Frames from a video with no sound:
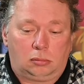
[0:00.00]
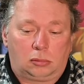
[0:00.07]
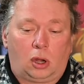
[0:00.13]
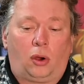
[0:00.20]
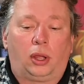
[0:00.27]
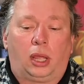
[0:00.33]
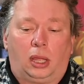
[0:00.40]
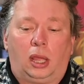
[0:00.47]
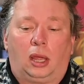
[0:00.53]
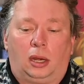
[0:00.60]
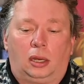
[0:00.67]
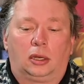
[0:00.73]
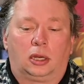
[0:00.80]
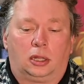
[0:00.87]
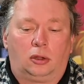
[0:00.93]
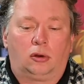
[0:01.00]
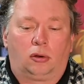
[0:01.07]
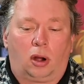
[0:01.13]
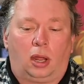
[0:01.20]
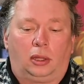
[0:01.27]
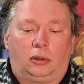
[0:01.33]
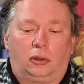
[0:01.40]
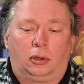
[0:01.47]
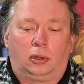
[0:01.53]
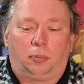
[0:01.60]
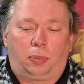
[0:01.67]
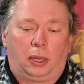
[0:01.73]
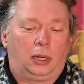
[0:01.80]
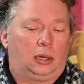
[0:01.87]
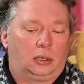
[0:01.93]
oh yeah, you're right.
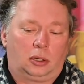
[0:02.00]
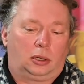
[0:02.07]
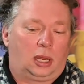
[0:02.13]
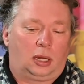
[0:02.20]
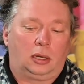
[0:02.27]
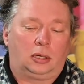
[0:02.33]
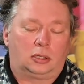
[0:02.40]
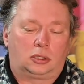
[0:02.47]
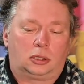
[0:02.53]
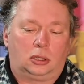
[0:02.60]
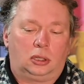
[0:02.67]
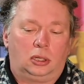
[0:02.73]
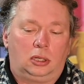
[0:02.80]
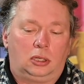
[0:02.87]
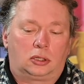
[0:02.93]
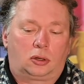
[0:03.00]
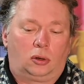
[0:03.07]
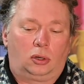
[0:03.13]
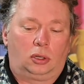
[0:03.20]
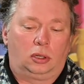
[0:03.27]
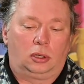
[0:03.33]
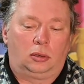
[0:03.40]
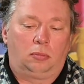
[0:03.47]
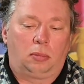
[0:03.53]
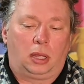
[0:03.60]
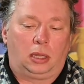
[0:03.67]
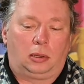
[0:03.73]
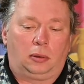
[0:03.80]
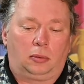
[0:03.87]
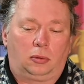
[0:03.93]
Perry then he's gonna
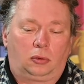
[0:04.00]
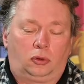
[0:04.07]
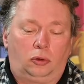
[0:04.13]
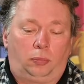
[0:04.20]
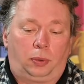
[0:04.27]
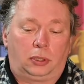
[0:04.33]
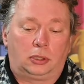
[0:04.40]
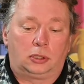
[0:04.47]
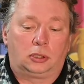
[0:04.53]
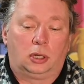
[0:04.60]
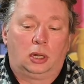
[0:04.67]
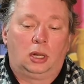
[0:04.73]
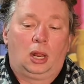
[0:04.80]
make 2 pictures.